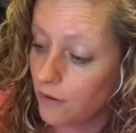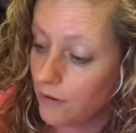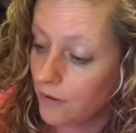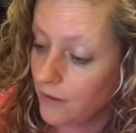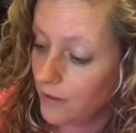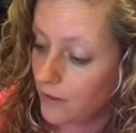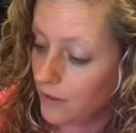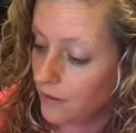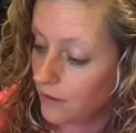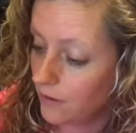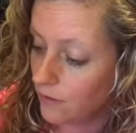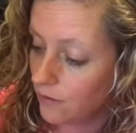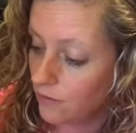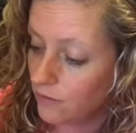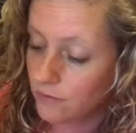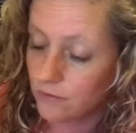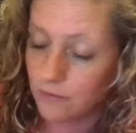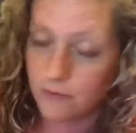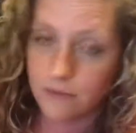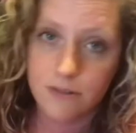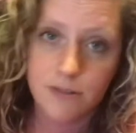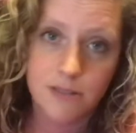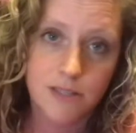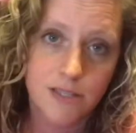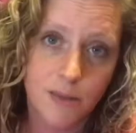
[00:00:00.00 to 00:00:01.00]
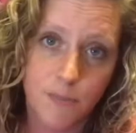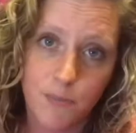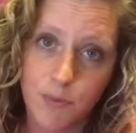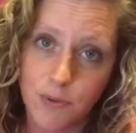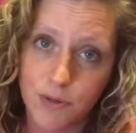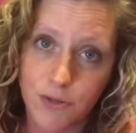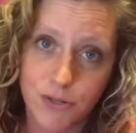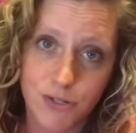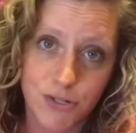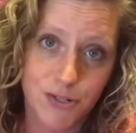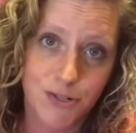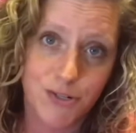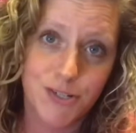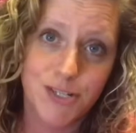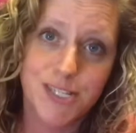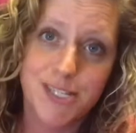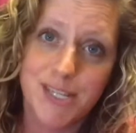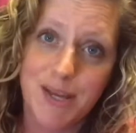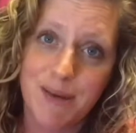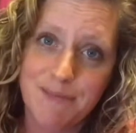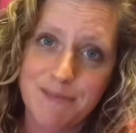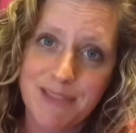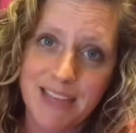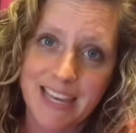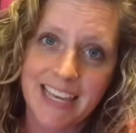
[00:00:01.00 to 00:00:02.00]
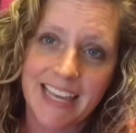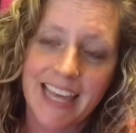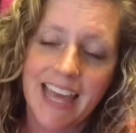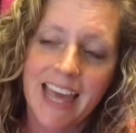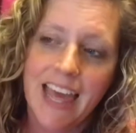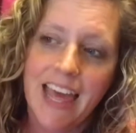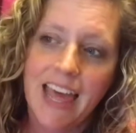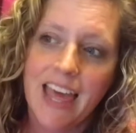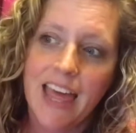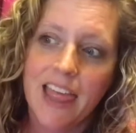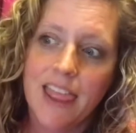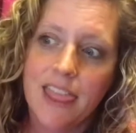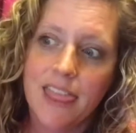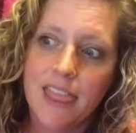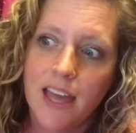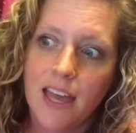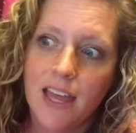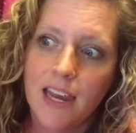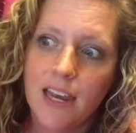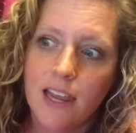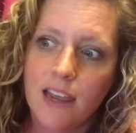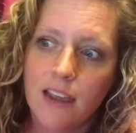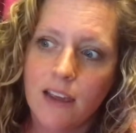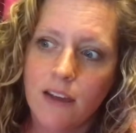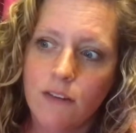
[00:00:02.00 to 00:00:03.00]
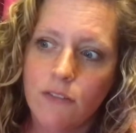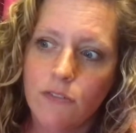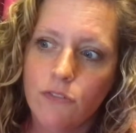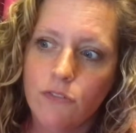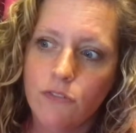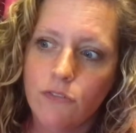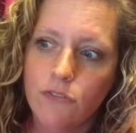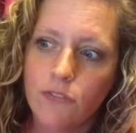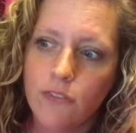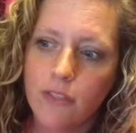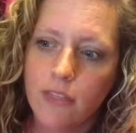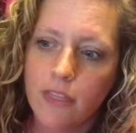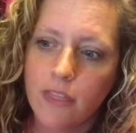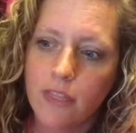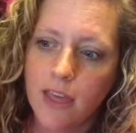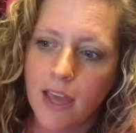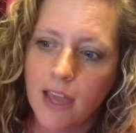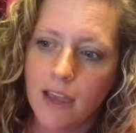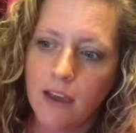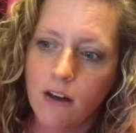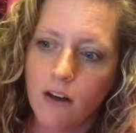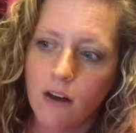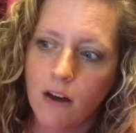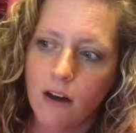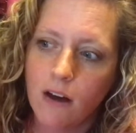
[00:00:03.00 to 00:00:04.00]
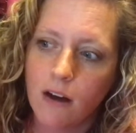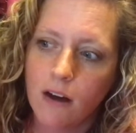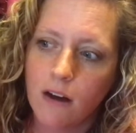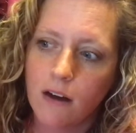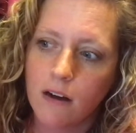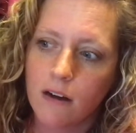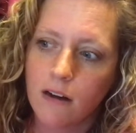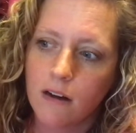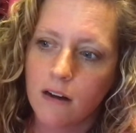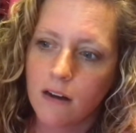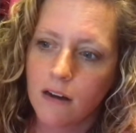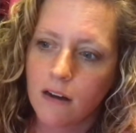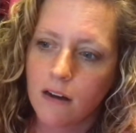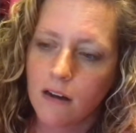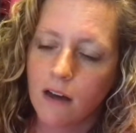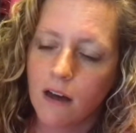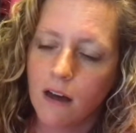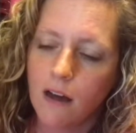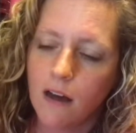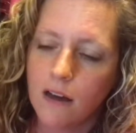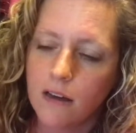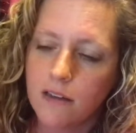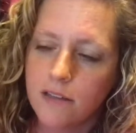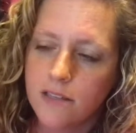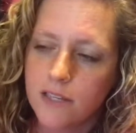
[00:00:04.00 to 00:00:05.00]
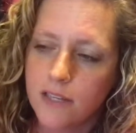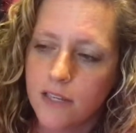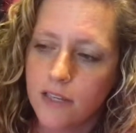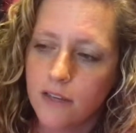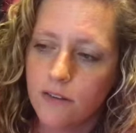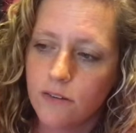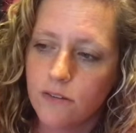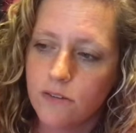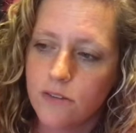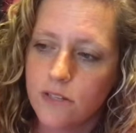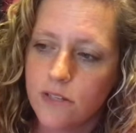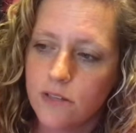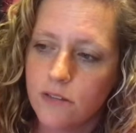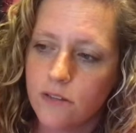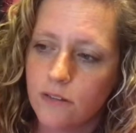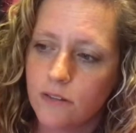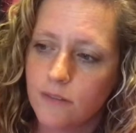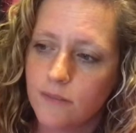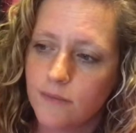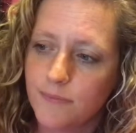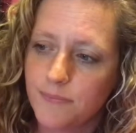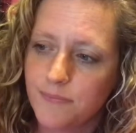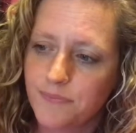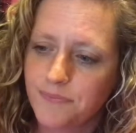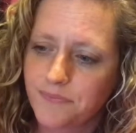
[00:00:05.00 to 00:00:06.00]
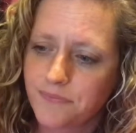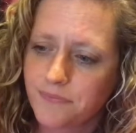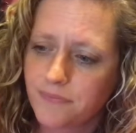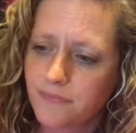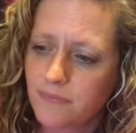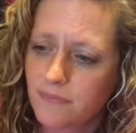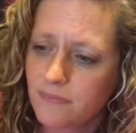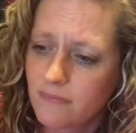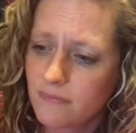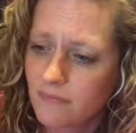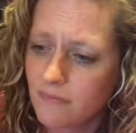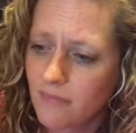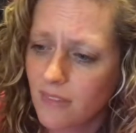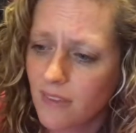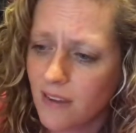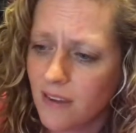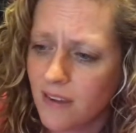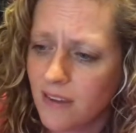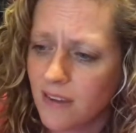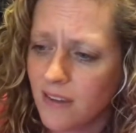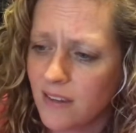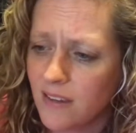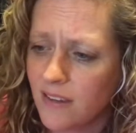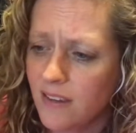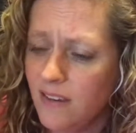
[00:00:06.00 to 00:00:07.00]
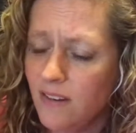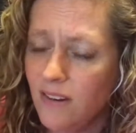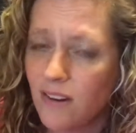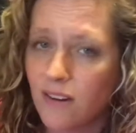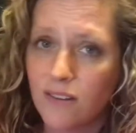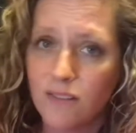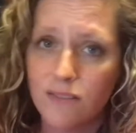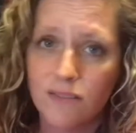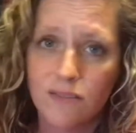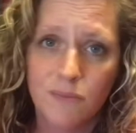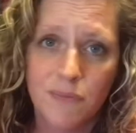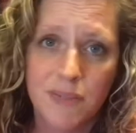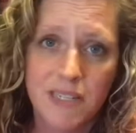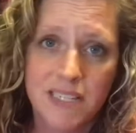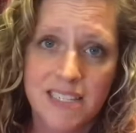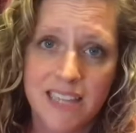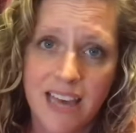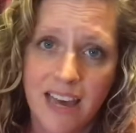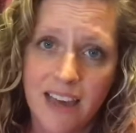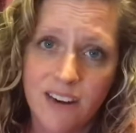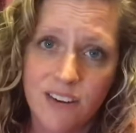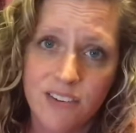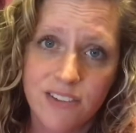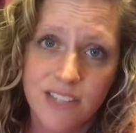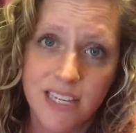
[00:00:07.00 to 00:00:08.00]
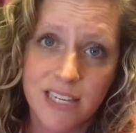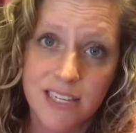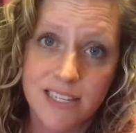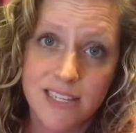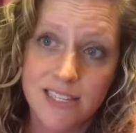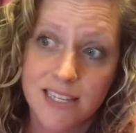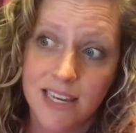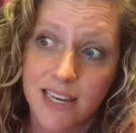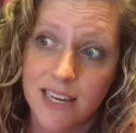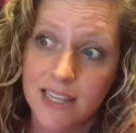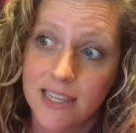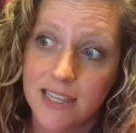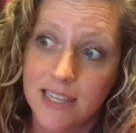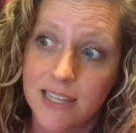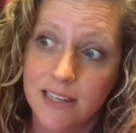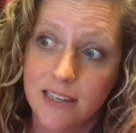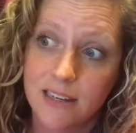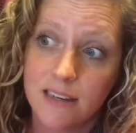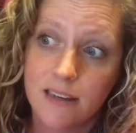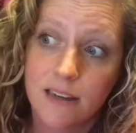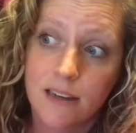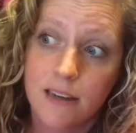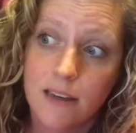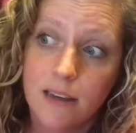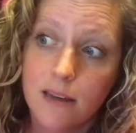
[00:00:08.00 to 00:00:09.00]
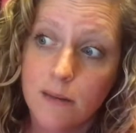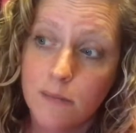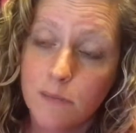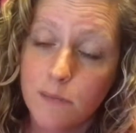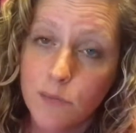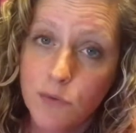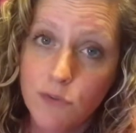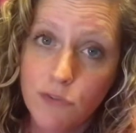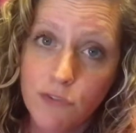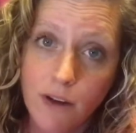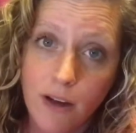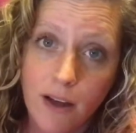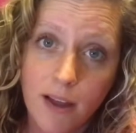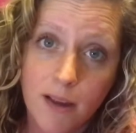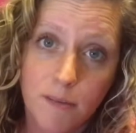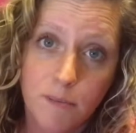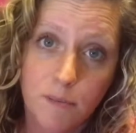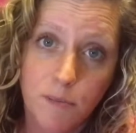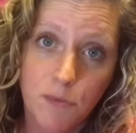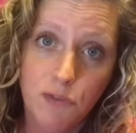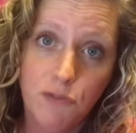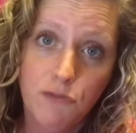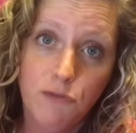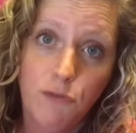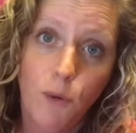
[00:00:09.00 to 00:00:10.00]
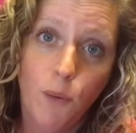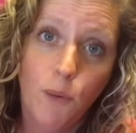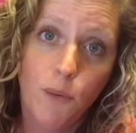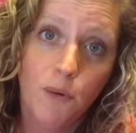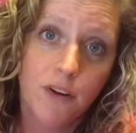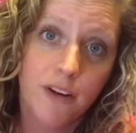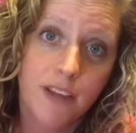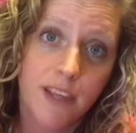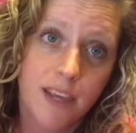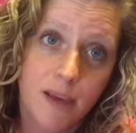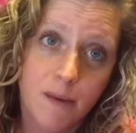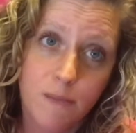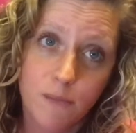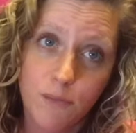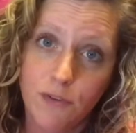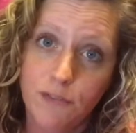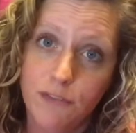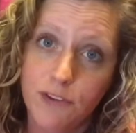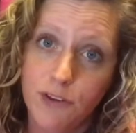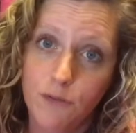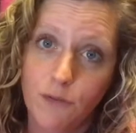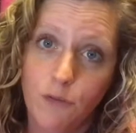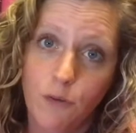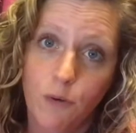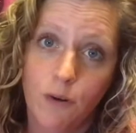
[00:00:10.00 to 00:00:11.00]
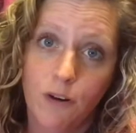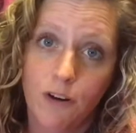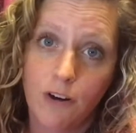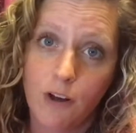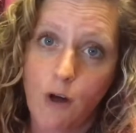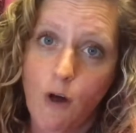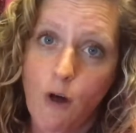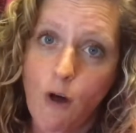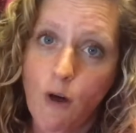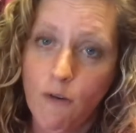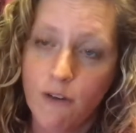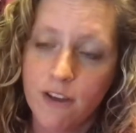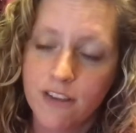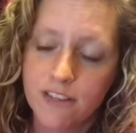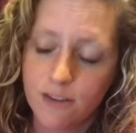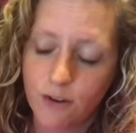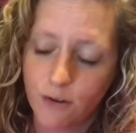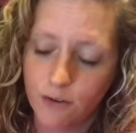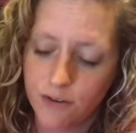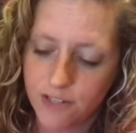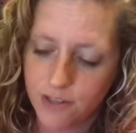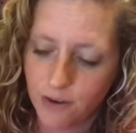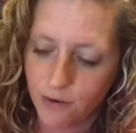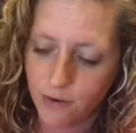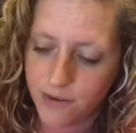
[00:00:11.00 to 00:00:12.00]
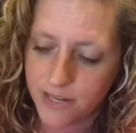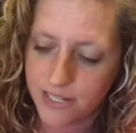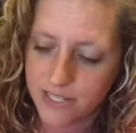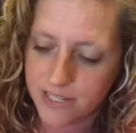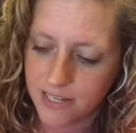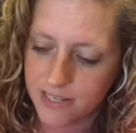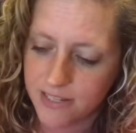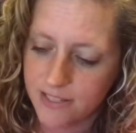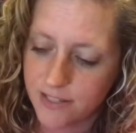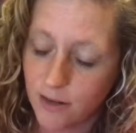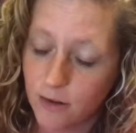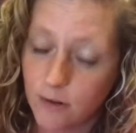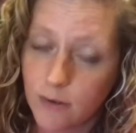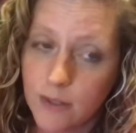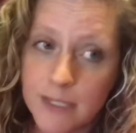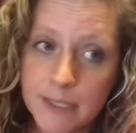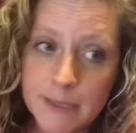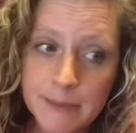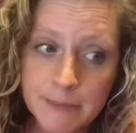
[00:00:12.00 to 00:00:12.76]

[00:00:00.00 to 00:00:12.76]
you know, slippers or something, that if they are causing you to, you know, be sad on the inside, then move on, move forward, keep moving forward, always, always, always. And so